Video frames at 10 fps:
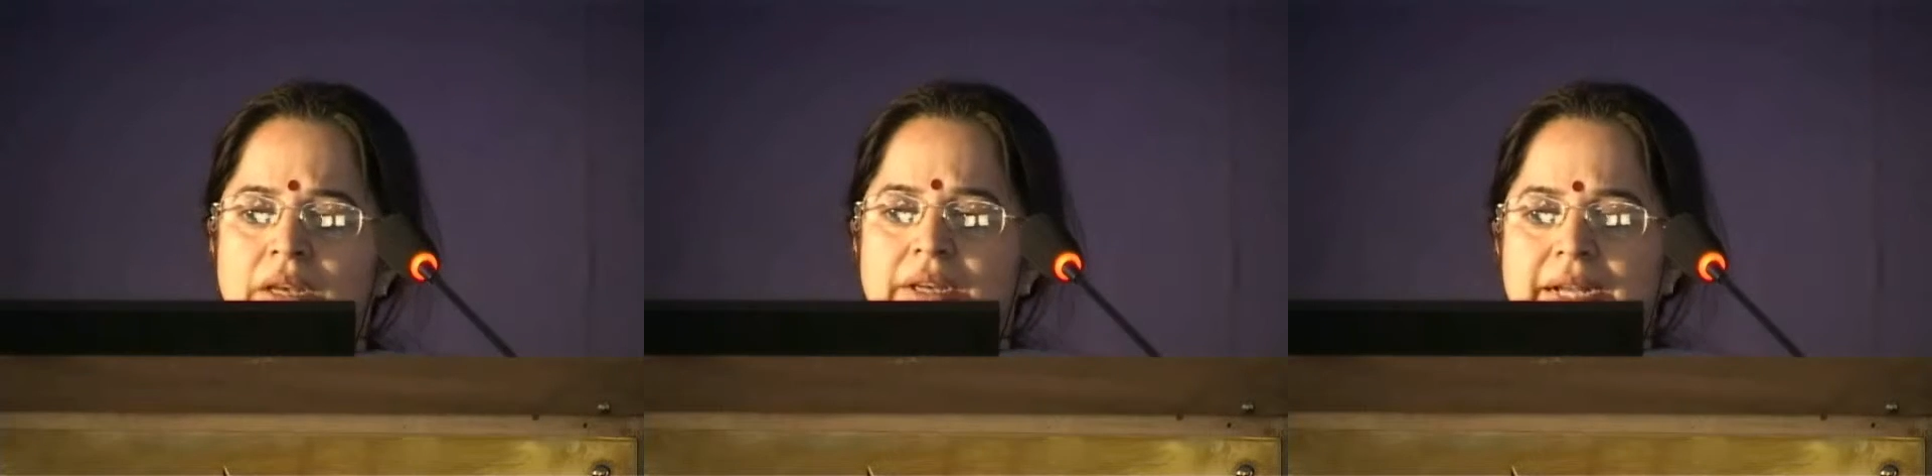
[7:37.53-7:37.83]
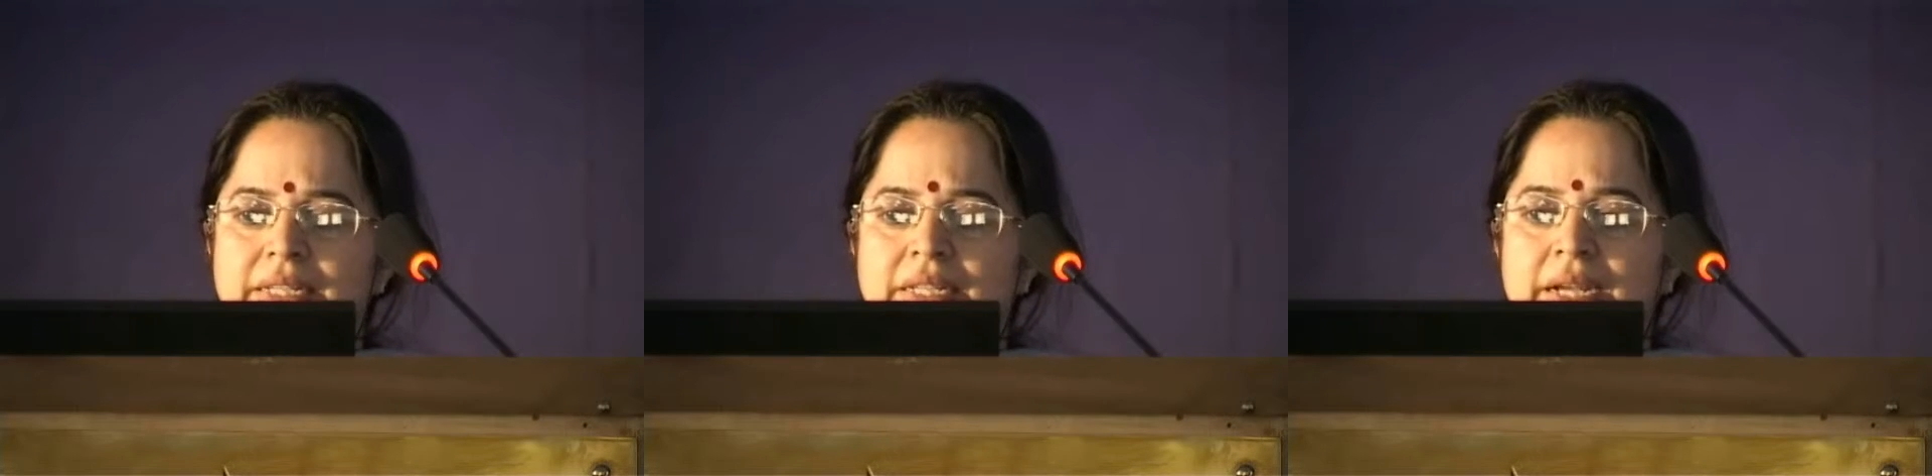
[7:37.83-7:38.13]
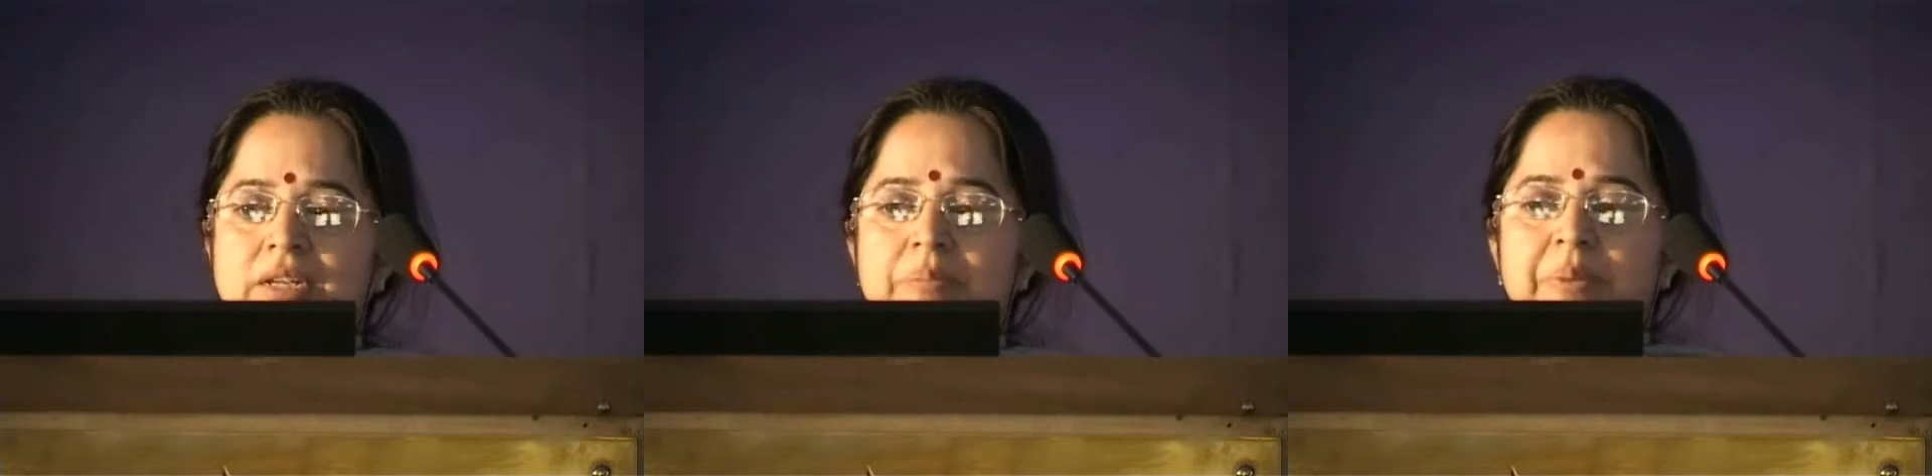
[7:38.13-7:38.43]

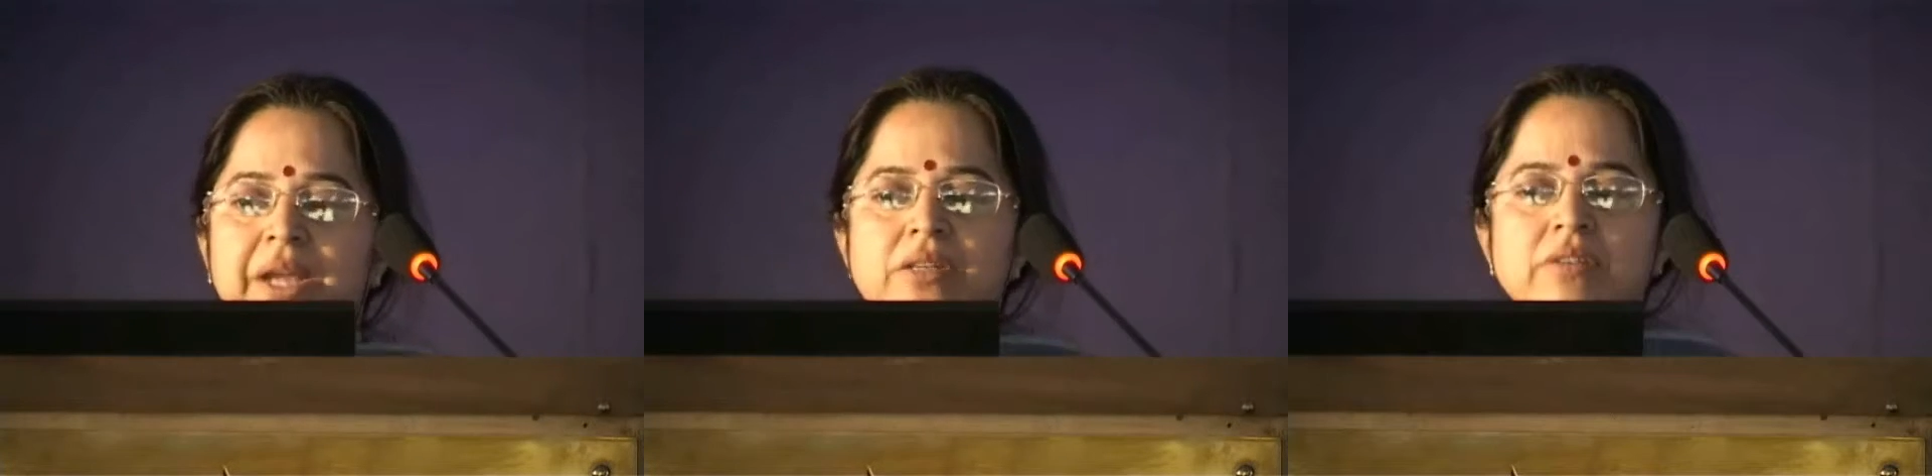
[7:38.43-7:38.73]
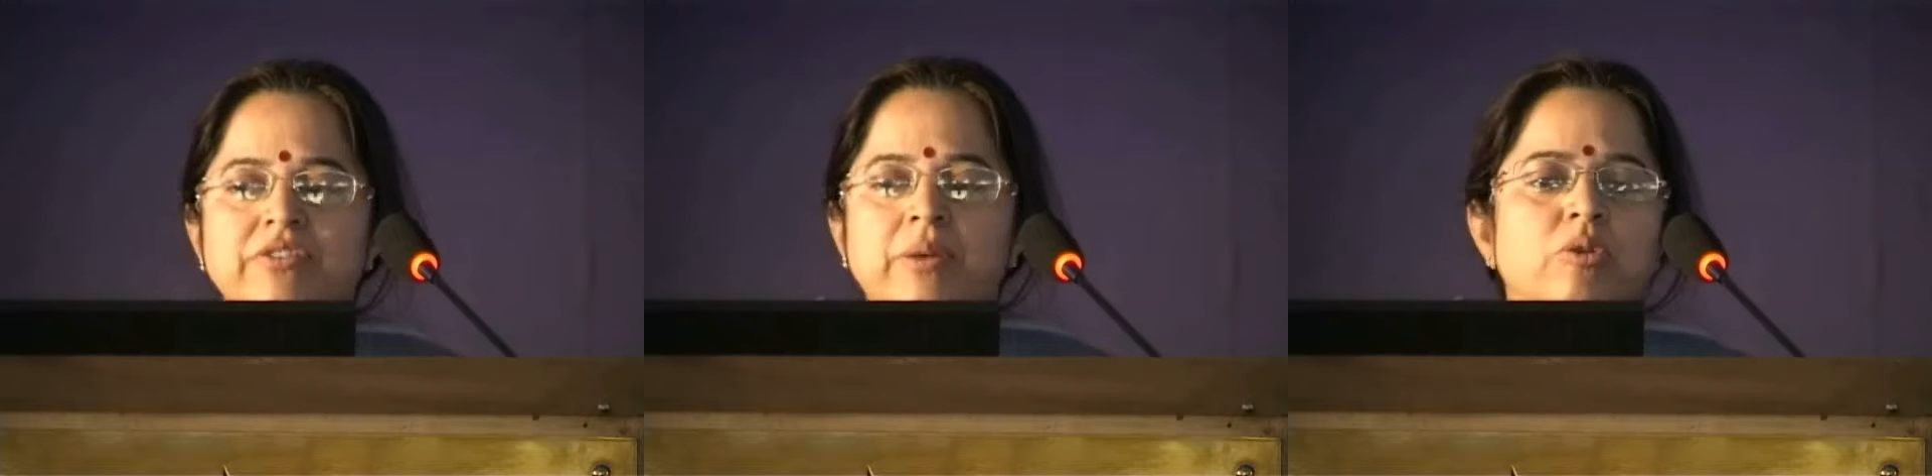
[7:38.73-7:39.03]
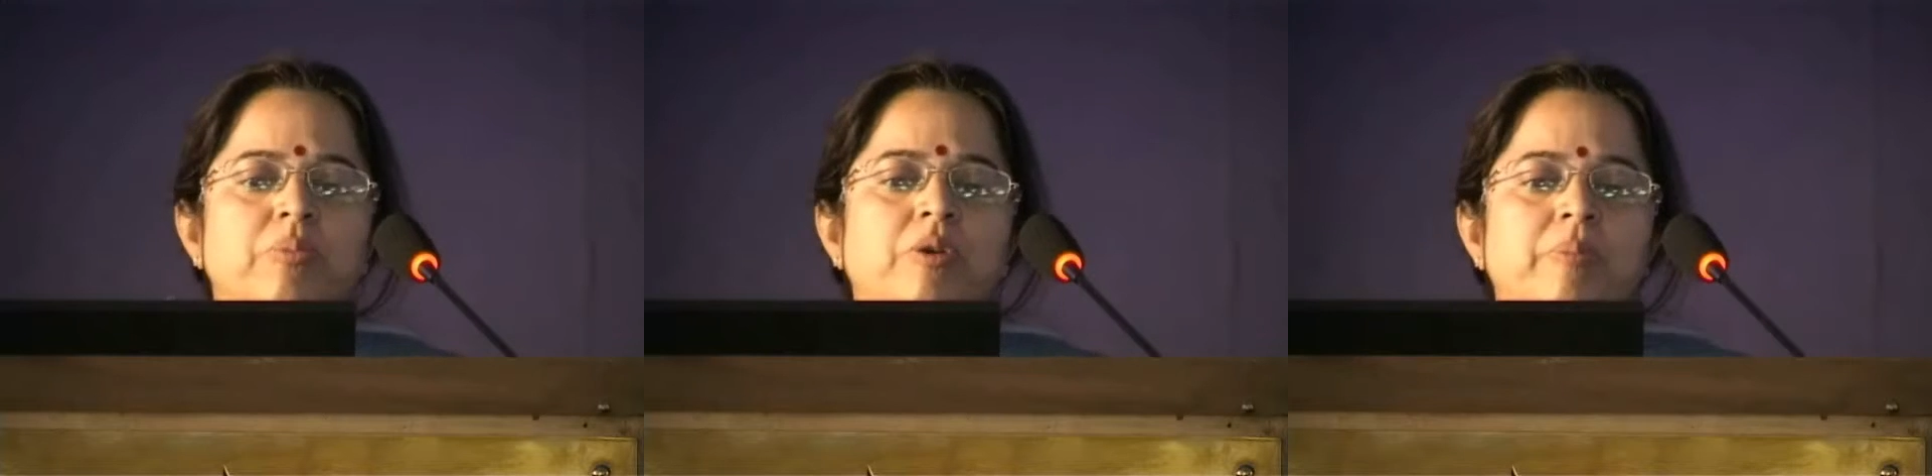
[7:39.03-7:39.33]
right-sided patent
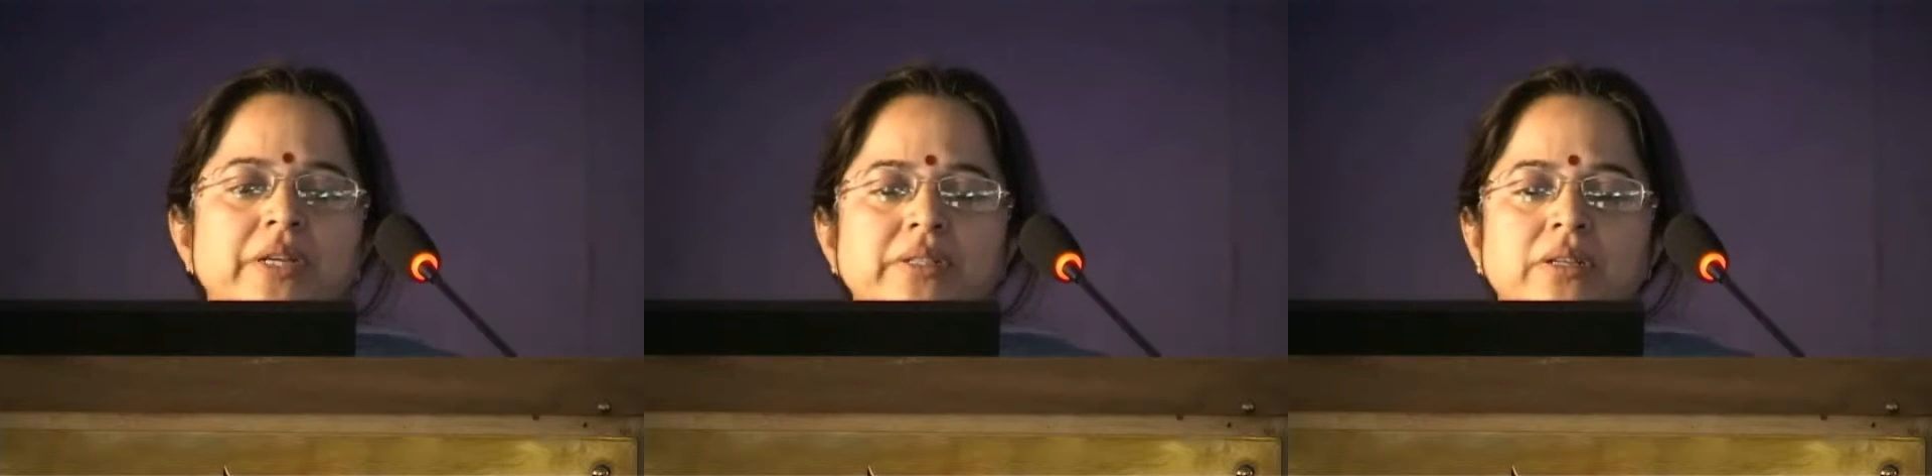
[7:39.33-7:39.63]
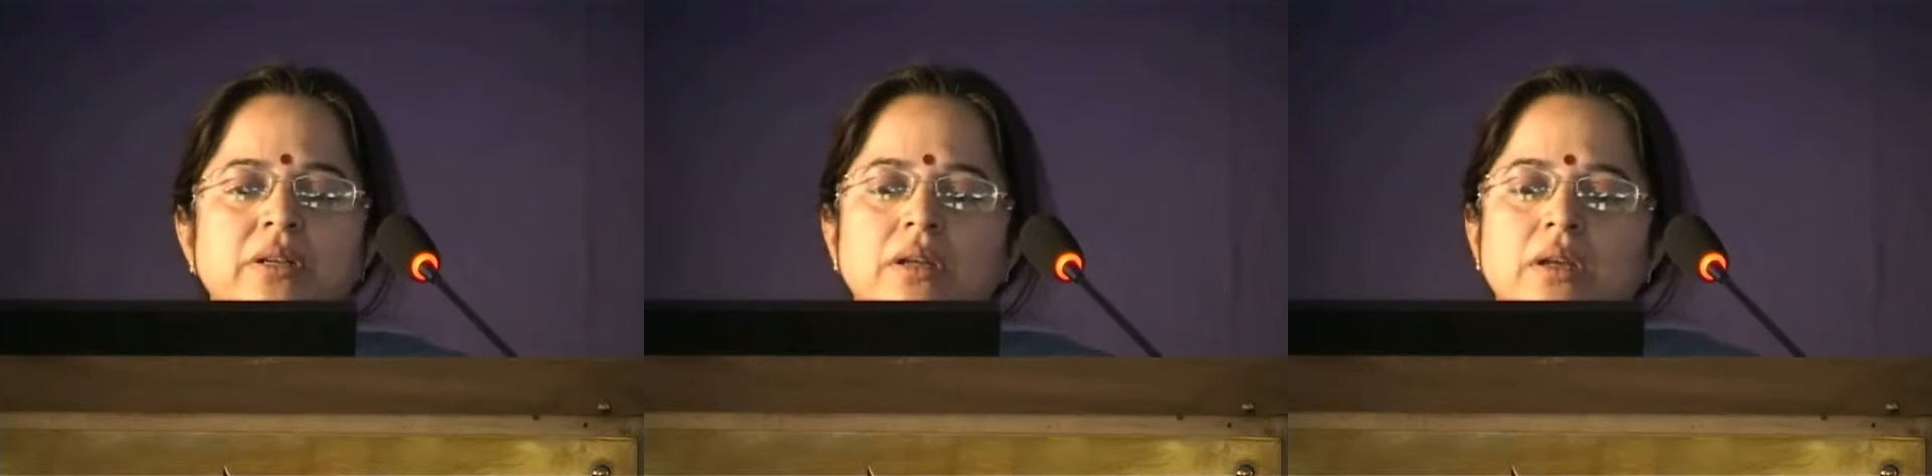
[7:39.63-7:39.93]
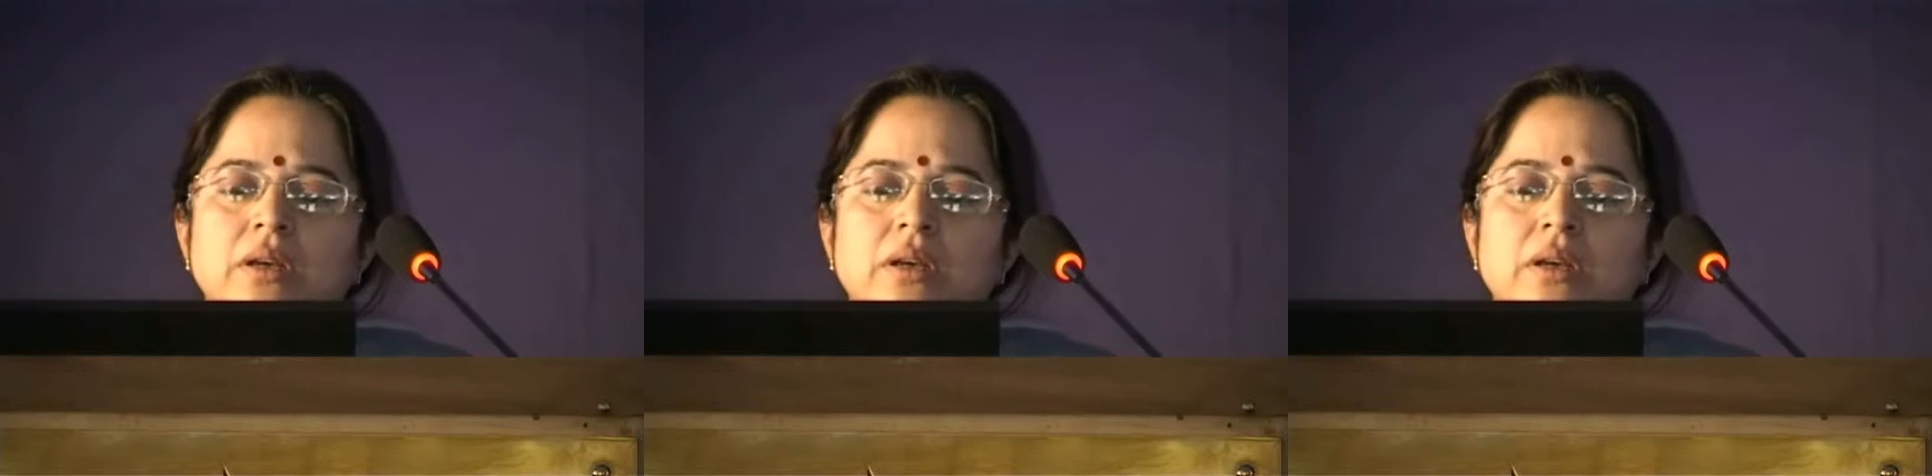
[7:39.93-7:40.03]
femoropopliteal